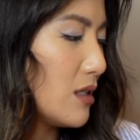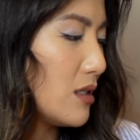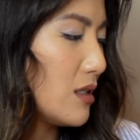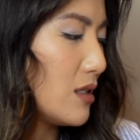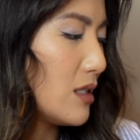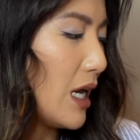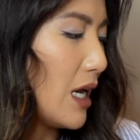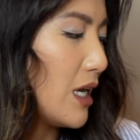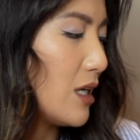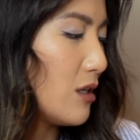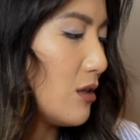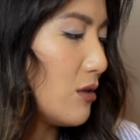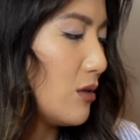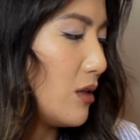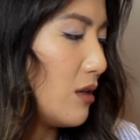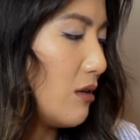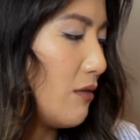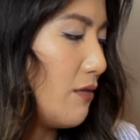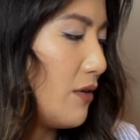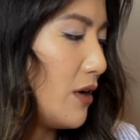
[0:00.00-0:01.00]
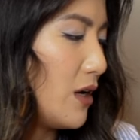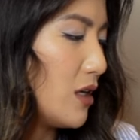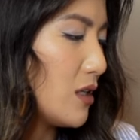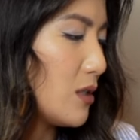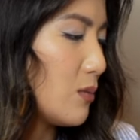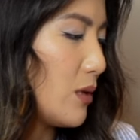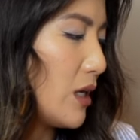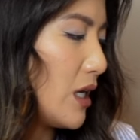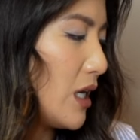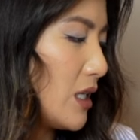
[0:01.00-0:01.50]
sandal in the
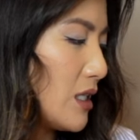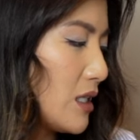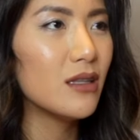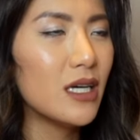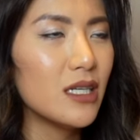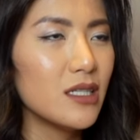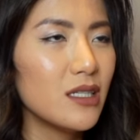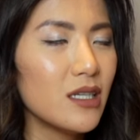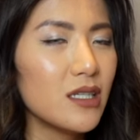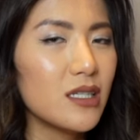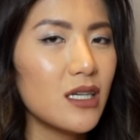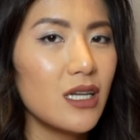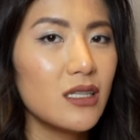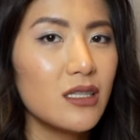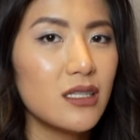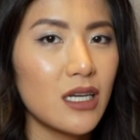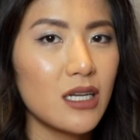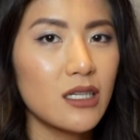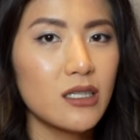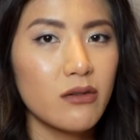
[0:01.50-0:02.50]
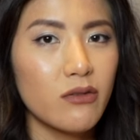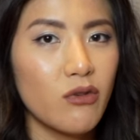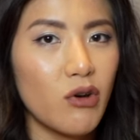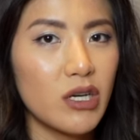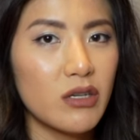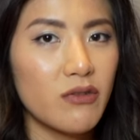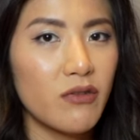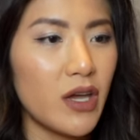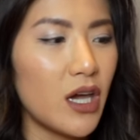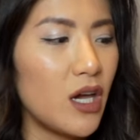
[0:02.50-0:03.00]
first place? That's like 10 seconds of
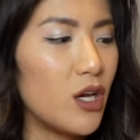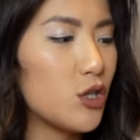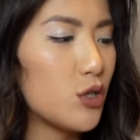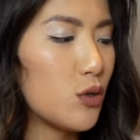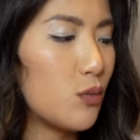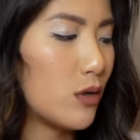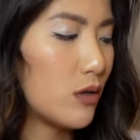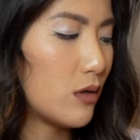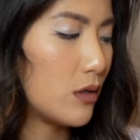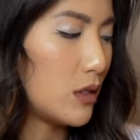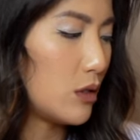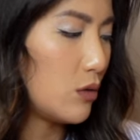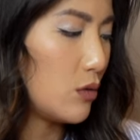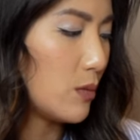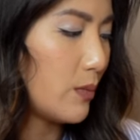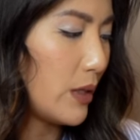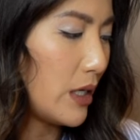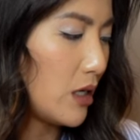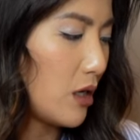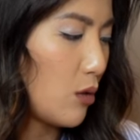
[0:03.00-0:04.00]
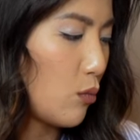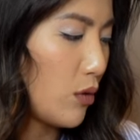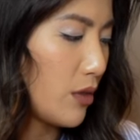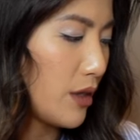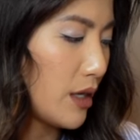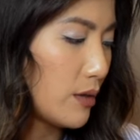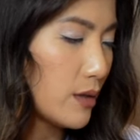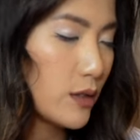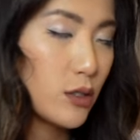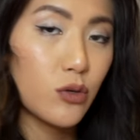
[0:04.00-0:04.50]
gratification, whereas you're spending
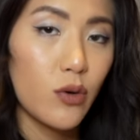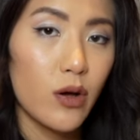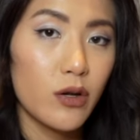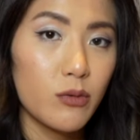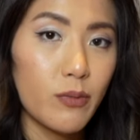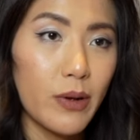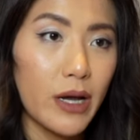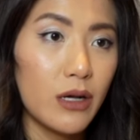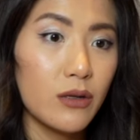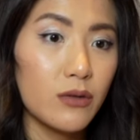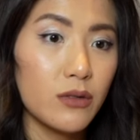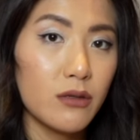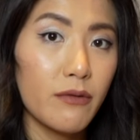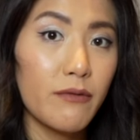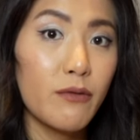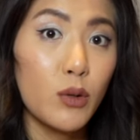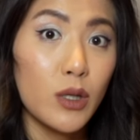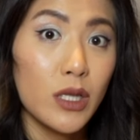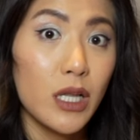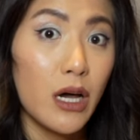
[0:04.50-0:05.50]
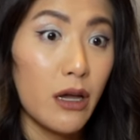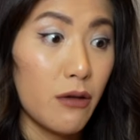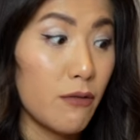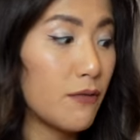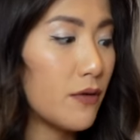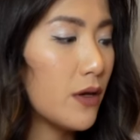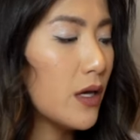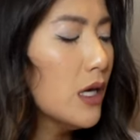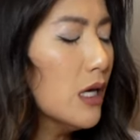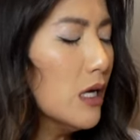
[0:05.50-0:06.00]
£1,200 for
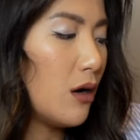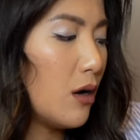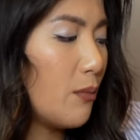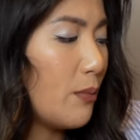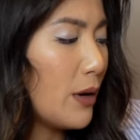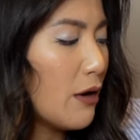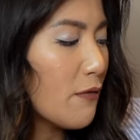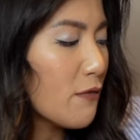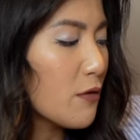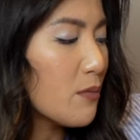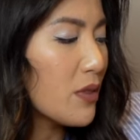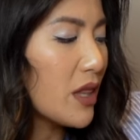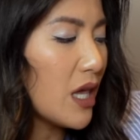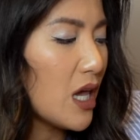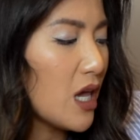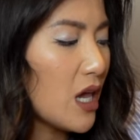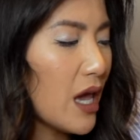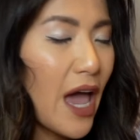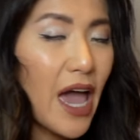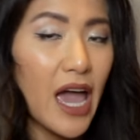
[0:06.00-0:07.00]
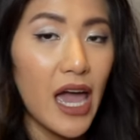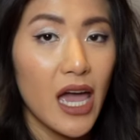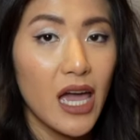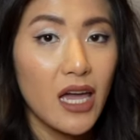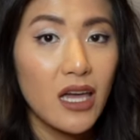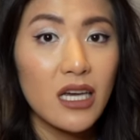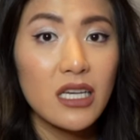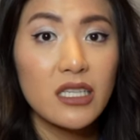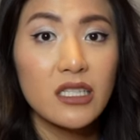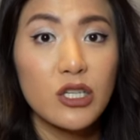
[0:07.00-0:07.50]
life. Apart from the
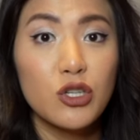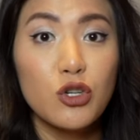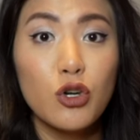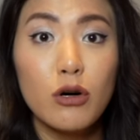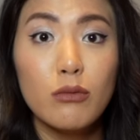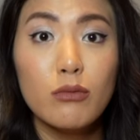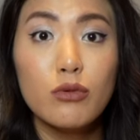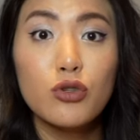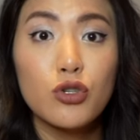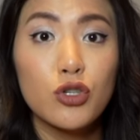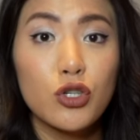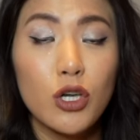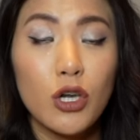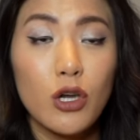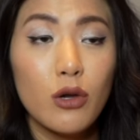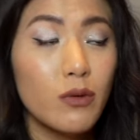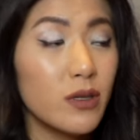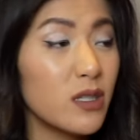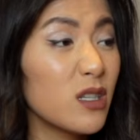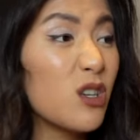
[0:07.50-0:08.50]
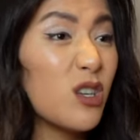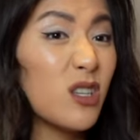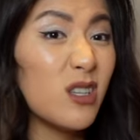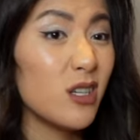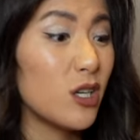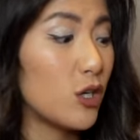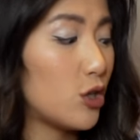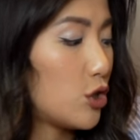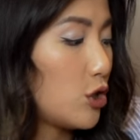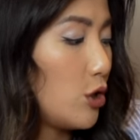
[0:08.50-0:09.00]
egg, it's a normal shoe. It's a good
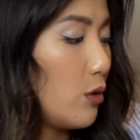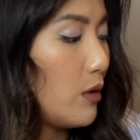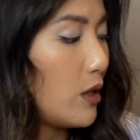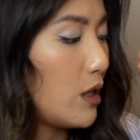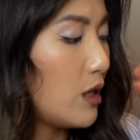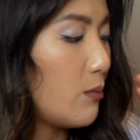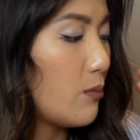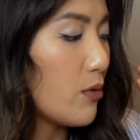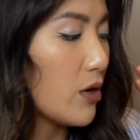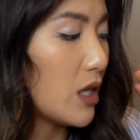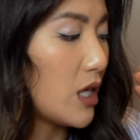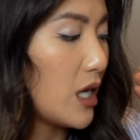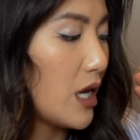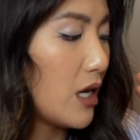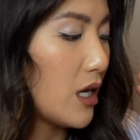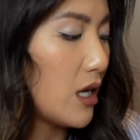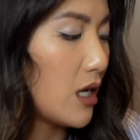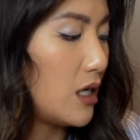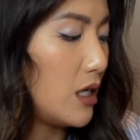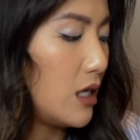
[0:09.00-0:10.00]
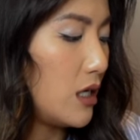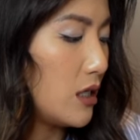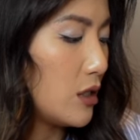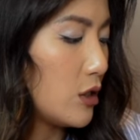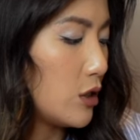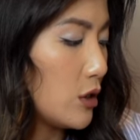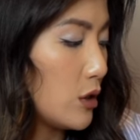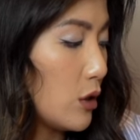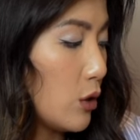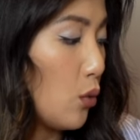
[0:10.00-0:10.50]
looking shoe, and then you bring the egg in and
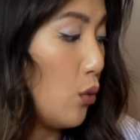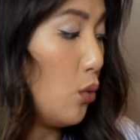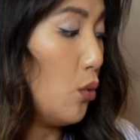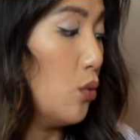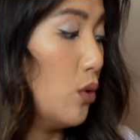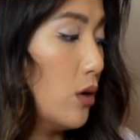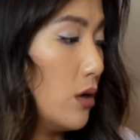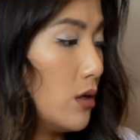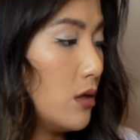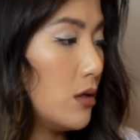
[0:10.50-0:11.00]
it's just like, oh,